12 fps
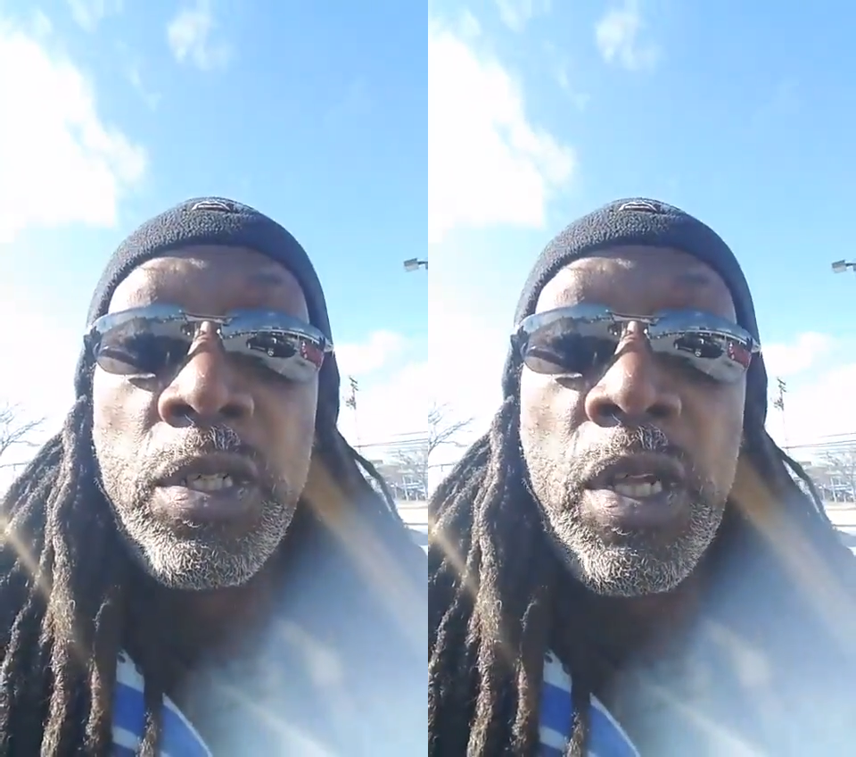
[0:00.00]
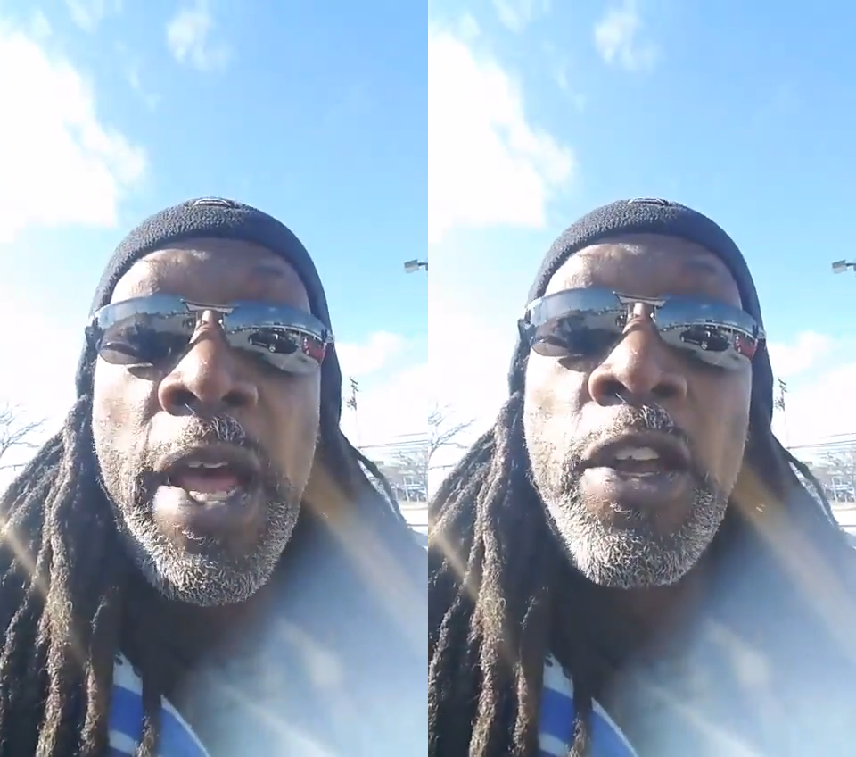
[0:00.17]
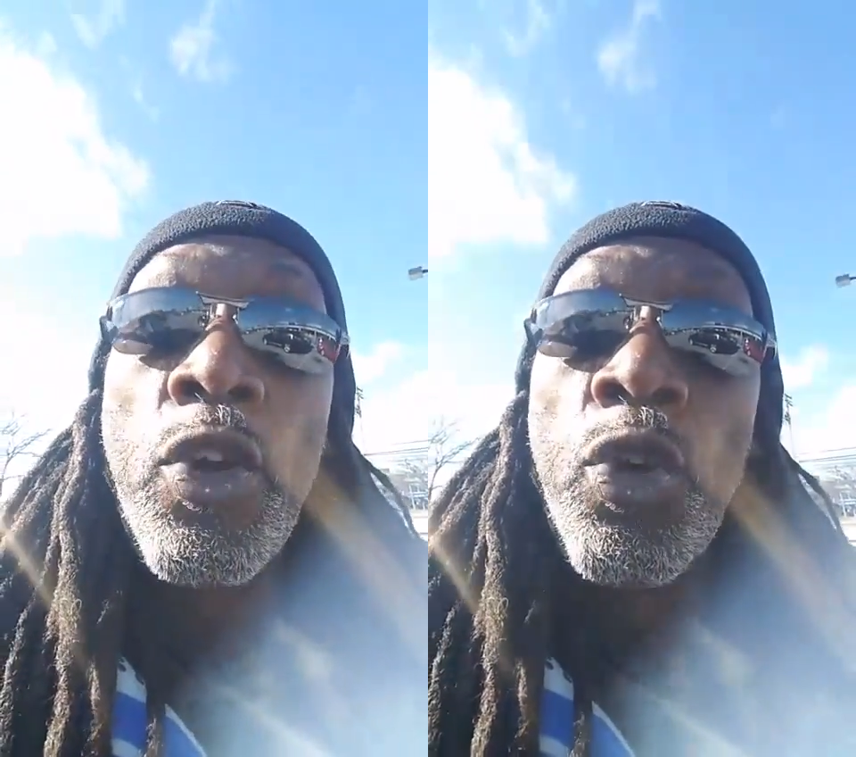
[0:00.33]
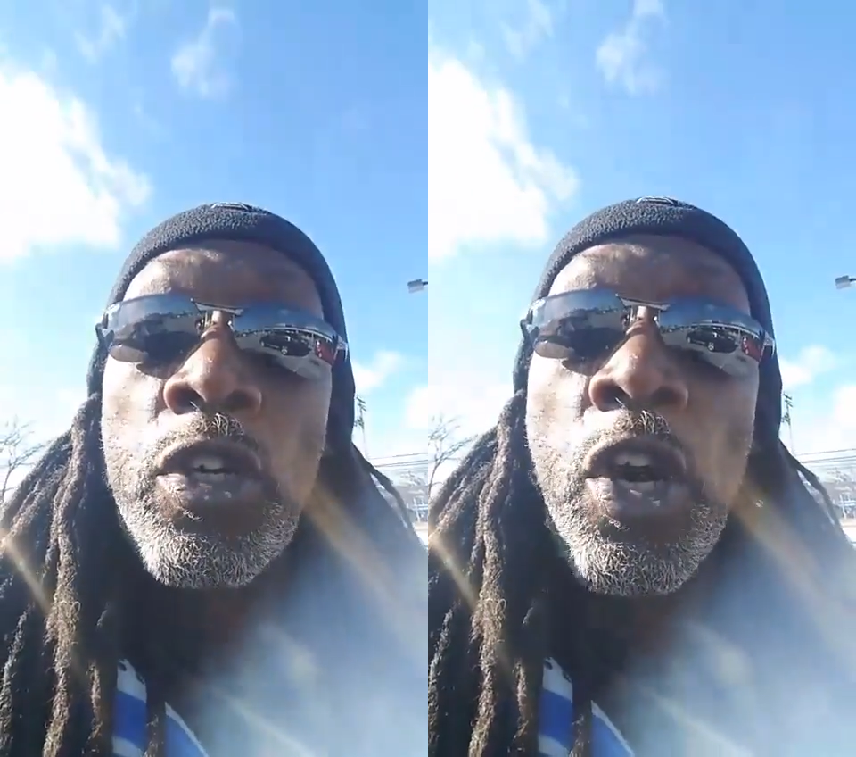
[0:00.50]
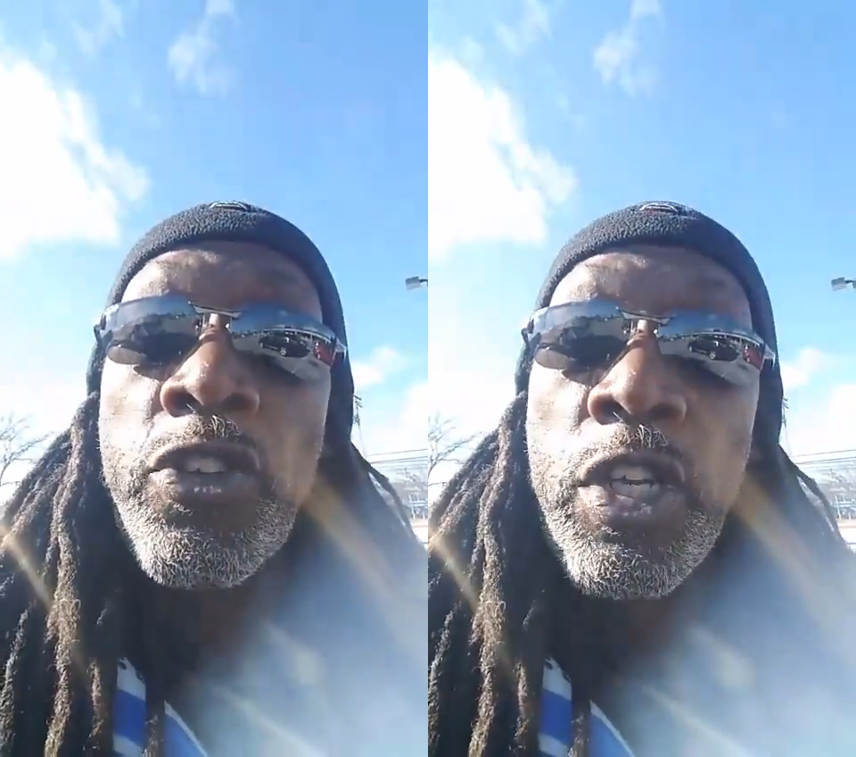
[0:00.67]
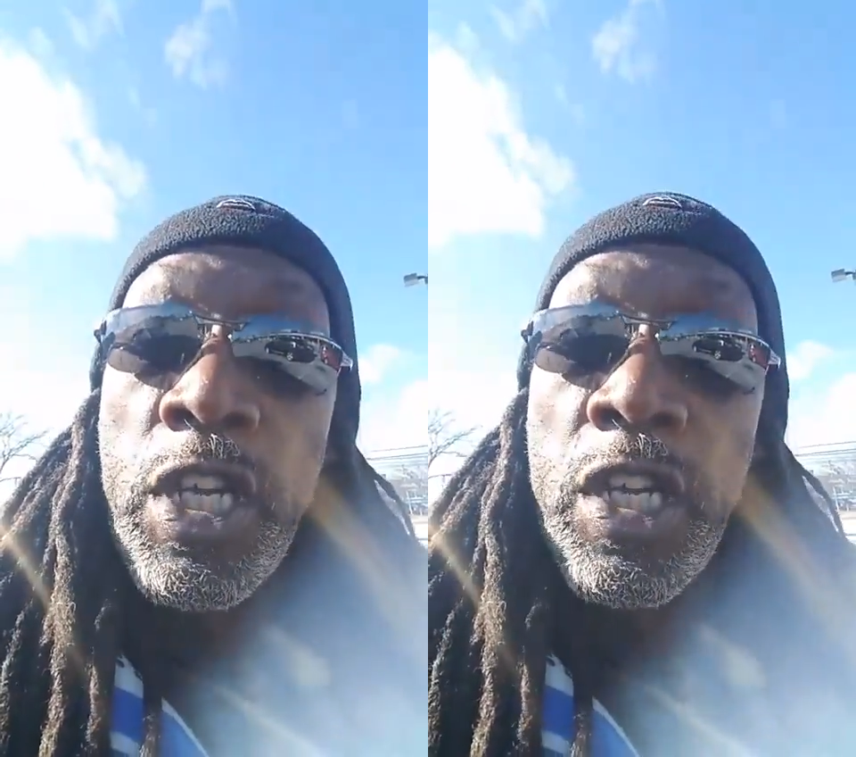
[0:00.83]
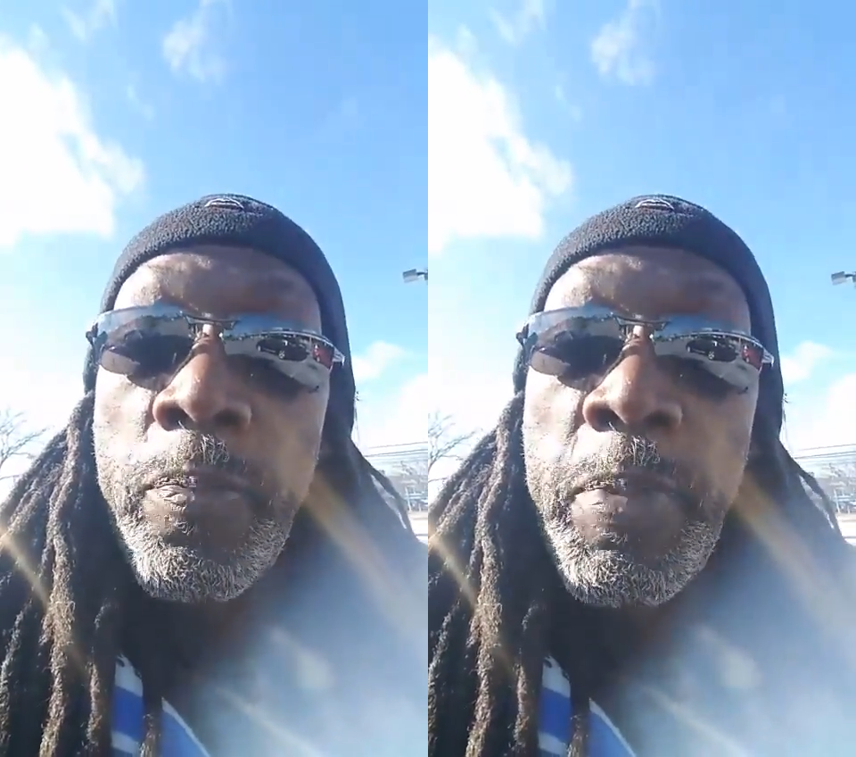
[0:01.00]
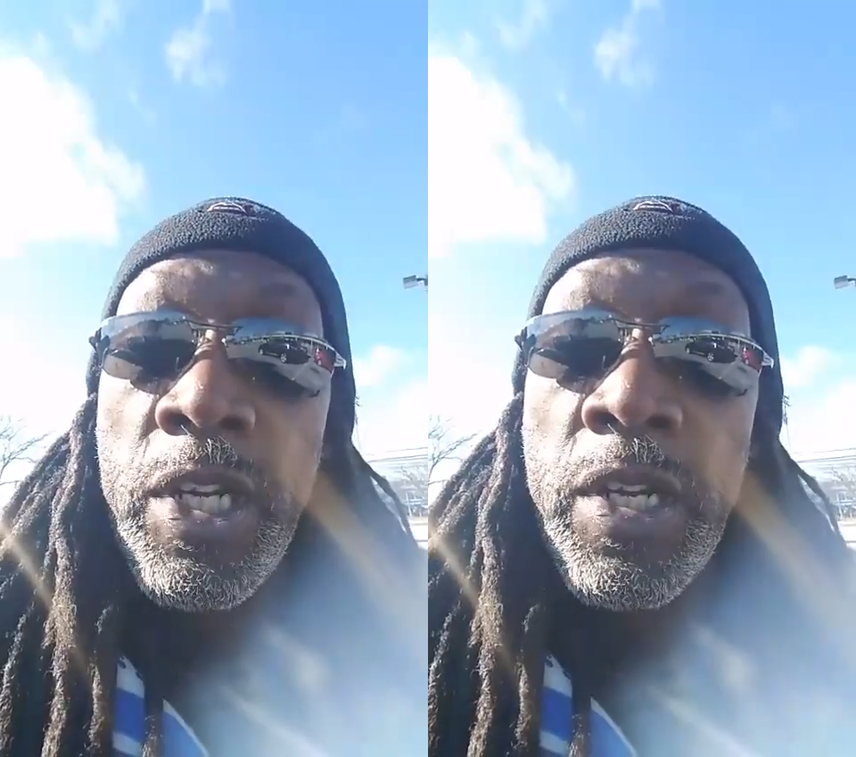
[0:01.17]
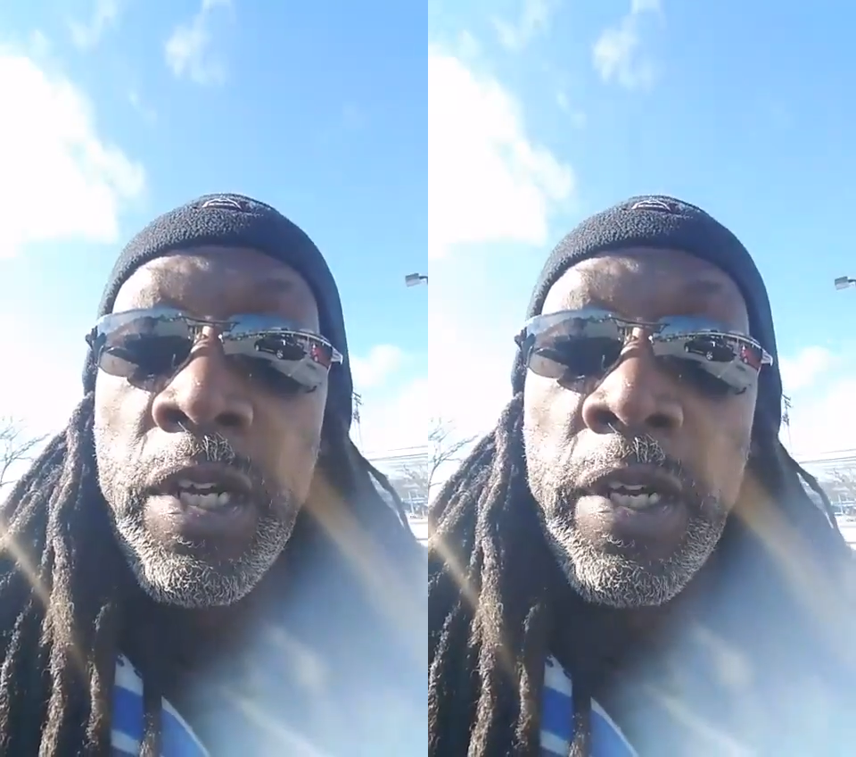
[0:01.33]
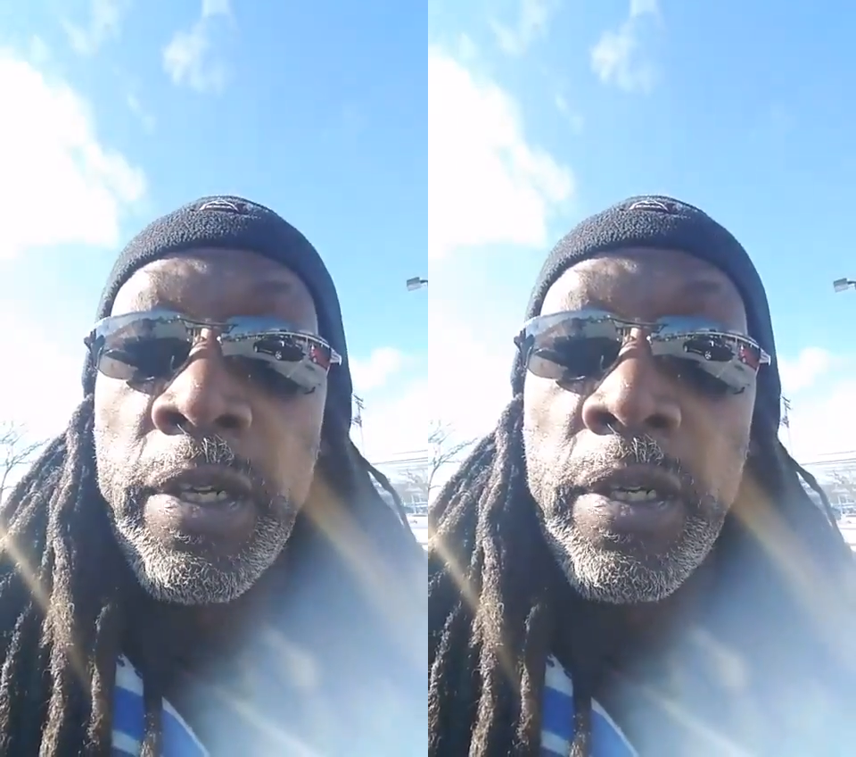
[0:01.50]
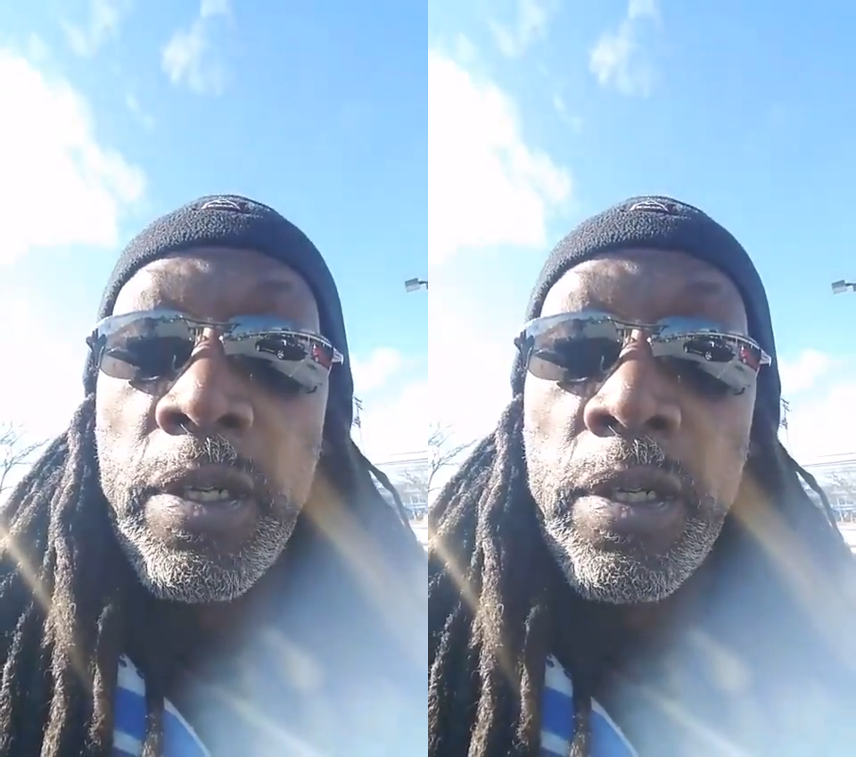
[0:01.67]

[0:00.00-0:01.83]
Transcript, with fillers: I do it because it need to be done.